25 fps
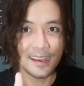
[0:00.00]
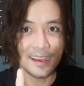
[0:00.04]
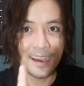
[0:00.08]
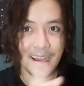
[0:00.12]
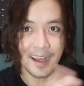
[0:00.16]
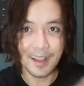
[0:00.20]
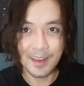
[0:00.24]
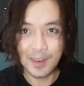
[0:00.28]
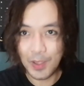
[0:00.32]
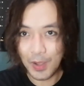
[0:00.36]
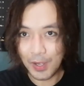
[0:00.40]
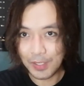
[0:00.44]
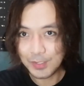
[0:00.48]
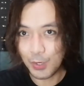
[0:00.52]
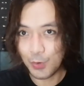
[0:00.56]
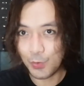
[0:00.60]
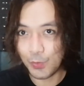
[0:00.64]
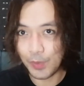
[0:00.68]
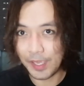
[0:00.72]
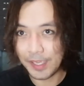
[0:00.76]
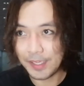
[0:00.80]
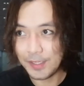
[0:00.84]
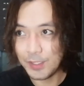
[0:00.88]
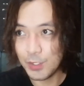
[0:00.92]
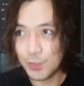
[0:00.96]
along the
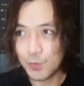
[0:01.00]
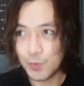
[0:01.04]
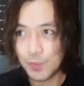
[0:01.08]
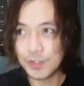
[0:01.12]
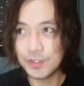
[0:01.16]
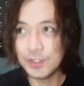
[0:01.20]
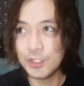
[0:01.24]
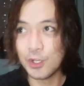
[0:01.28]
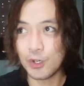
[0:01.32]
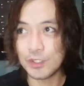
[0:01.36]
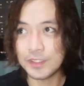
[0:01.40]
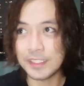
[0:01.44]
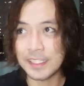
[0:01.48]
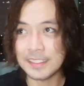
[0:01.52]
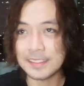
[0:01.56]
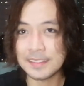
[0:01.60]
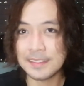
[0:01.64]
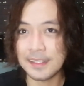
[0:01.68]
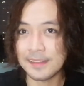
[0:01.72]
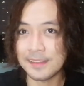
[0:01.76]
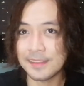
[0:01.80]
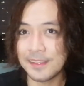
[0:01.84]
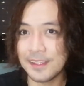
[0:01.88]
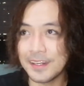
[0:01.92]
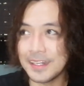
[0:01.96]
way, you would notice
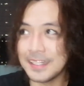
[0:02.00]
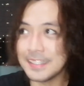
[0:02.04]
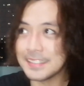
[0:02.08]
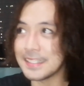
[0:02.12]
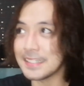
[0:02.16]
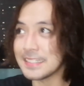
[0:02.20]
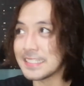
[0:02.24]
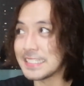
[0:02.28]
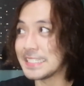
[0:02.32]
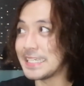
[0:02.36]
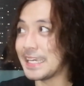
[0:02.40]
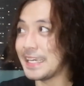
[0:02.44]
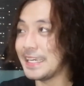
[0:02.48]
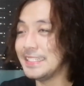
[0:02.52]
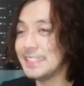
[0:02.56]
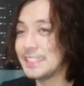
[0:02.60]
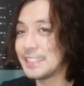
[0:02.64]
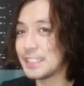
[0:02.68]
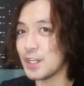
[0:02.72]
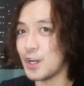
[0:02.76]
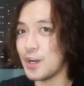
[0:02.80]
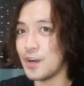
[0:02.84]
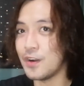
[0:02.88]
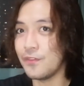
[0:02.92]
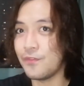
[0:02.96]
that there is a
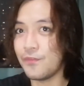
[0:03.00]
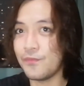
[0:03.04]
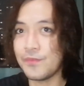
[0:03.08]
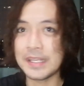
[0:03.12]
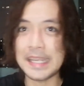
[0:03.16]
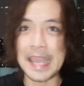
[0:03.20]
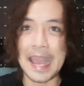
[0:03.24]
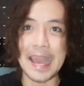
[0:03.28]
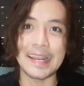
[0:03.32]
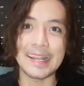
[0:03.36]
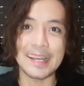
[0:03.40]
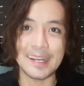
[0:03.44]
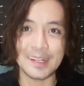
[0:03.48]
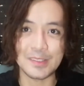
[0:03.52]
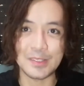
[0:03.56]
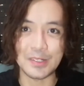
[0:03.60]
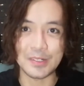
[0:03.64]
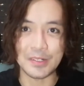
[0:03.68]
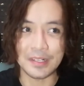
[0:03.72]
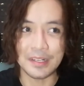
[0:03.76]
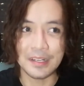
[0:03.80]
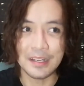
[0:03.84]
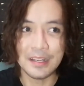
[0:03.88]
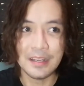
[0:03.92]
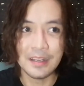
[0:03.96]
change of
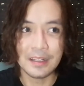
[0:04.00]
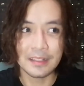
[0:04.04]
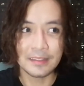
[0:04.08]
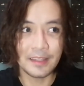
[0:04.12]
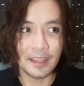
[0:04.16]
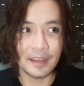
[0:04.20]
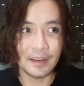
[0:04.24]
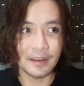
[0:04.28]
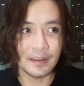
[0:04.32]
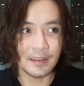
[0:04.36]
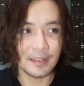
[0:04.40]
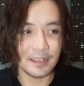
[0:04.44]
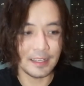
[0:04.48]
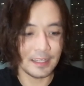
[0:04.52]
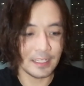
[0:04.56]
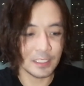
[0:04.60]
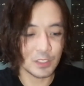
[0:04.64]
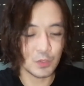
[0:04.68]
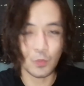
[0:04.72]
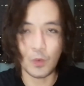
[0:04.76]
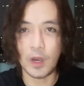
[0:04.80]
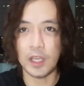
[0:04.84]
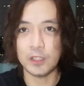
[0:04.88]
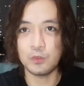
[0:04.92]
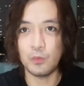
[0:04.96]
character. There
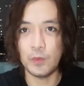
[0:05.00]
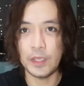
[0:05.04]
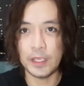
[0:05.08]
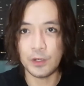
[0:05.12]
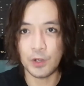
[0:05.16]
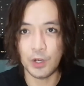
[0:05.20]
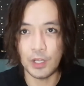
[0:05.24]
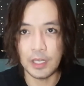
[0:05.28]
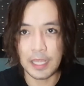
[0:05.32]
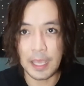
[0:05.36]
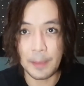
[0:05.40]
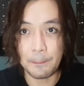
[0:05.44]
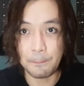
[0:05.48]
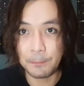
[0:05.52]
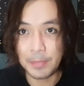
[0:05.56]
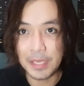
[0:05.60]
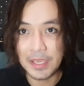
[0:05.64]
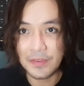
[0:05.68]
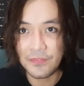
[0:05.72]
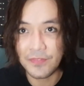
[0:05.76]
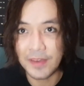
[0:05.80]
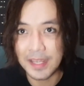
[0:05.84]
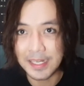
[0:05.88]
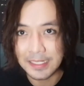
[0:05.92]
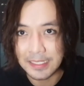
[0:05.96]
is what we call
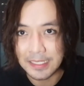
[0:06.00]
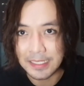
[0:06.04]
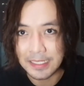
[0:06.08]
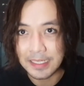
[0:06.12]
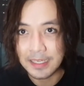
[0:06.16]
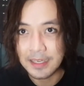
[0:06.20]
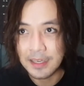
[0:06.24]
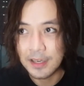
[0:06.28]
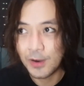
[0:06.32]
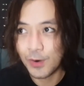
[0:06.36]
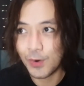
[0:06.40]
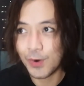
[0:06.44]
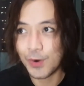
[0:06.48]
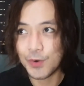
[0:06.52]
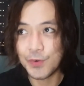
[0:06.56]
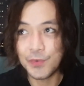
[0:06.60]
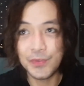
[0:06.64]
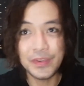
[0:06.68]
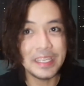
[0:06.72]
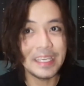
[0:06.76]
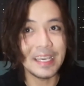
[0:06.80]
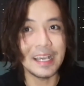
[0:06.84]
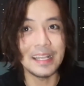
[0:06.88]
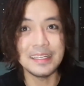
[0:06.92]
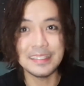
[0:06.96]
epiphany or
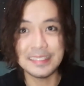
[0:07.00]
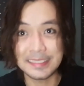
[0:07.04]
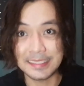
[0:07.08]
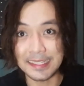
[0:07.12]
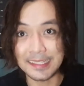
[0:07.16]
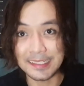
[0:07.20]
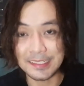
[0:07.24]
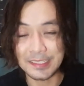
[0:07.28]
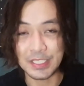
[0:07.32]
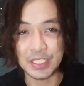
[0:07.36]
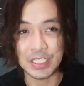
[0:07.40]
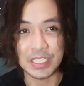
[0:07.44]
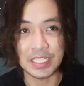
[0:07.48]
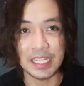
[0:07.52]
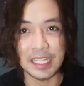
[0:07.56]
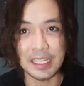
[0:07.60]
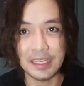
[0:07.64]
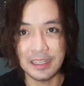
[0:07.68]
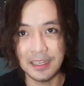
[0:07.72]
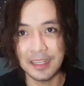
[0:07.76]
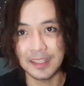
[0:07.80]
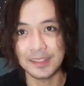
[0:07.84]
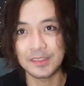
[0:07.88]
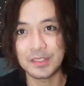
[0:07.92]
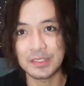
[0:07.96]
realization
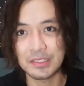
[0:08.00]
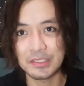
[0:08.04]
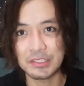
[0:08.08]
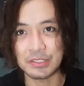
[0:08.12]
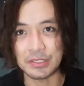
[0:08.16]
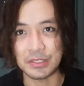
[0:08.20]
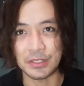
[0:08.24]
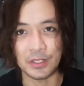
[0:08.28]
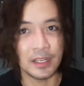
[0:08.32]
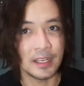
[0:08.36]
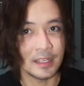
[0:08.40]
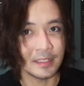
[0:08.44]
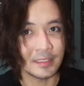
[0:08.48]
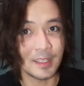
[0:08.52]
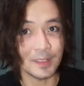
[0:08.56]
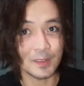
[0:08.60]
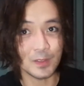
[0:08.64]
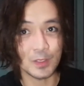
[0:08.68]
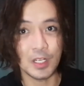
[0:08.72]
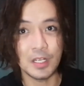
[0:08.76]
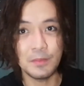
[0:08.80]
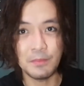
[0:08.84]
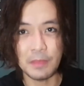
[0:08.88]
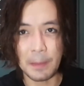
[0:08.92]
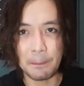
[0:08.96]
in literature. The
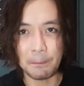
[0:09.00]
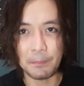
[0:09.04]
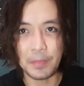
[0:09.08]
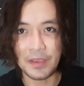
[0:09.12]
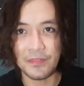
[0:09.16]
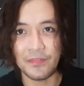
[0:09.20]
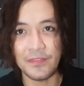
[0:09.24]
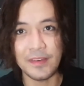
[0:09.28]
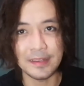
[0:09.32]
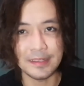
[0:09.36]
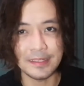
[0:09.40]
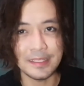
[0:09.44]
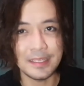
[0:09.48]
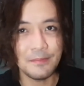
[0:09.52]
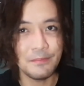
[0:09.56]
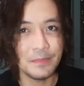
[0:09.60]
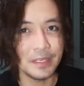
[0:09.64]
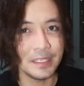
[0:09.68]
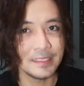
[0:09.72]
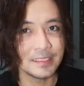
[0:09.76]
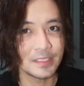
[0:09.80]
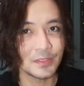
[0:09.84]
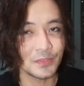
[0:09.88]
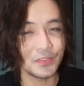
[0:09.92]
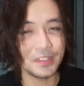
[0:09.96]
term epiphany
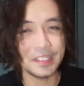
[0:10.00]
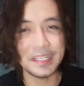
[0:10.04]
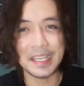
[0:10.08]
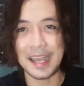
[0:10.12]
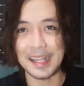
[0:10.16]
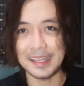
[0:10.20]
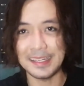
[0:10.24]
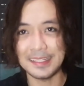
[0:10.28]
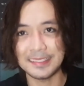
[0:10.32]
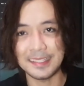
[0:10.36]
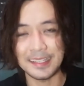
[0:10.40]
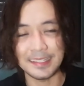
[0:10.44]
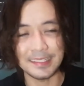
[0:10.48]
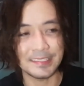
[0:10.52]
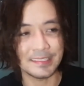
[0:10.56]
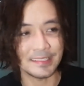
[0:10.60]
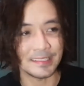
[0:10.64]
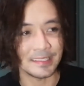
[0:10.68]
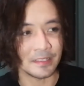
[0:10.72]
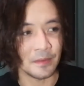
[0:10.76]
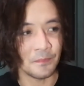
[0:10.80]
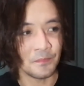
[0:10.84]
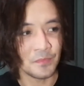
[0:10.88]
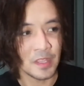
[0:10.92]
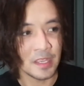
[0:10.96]
means
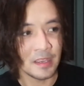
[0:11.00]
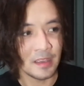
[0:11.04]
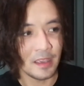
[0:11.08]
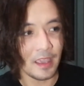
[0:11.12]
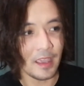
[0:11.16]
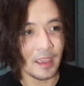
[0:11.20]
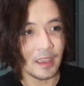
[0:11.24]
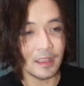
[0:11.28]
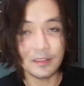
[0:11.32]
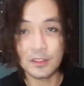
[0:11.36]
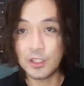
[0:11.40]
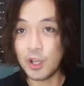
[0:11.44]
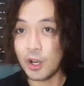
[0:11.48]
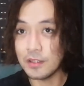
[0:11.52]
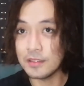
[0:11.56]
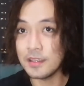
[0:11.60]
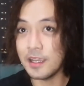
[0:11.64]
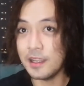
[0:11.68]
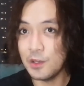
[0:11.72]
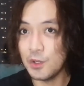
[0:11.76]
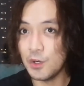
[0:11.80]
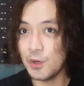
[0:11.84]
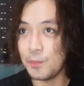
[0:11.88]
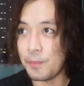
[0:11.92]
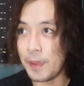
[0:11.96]
realization. And
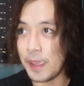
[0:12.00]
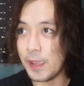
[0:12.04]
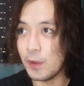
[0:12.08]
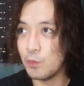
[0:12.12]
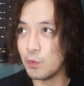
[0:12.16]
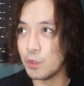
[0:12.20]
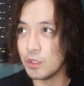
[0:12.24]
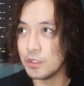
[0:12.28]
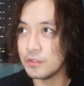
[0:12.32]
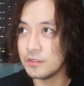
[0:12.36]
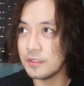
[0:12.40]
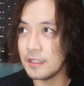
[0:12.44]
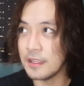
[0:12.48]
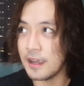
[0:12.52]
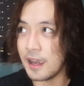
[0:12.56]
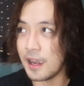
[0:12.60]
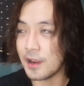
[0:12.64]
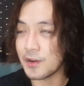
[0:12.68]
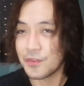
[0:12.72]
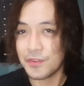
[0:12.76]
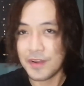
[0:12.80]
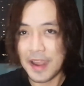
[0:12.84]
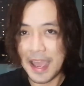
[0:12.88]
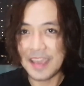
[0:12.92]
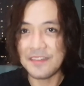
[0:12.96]
Doña Lupeng would
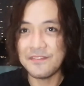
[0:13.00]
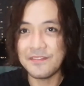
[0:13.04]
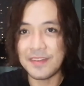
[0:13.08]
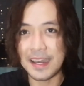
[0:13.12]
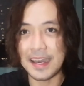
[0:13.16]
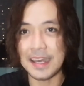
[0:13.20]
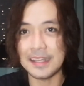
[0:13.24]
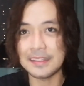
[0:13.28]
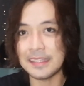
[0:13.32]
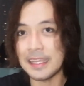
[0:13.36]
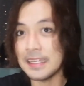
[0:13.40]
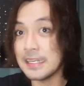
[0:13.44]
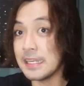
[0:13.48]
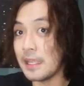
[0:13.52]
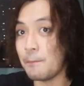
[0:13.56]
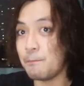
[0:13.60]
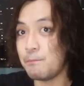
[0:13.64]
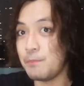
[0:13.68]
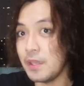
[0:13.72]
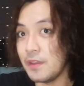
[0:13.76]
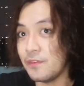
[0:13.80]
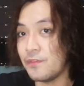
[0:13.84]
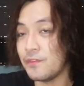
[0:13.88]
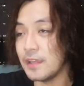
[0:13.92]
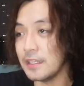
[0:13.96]
arrive at an
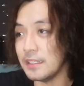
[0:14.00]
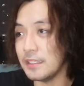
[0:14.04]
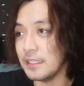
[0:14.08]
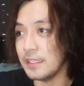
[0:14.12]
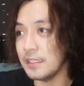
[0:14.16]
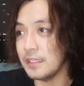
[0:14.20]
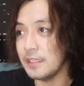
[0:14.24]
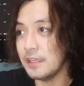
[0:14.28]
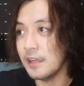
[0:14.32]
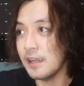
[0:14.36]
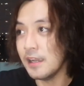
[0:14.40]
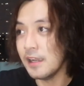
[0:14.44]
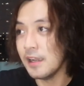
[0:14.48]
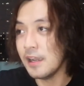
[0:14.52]
epiphany